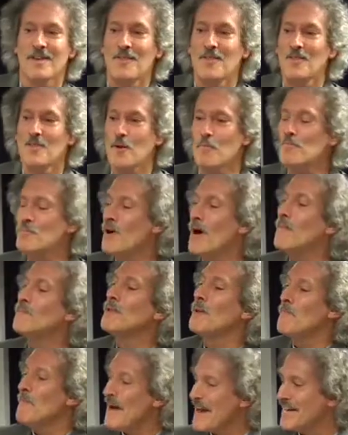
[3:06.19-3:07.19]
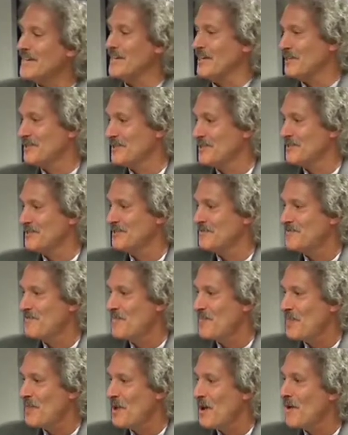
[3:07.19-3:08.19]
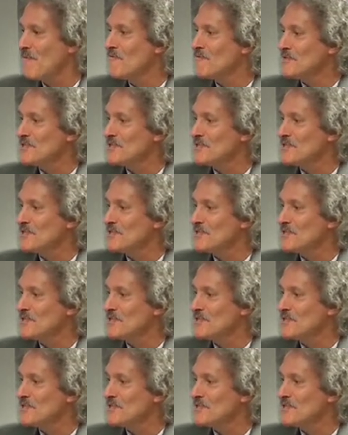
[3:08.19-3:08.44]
the problematic of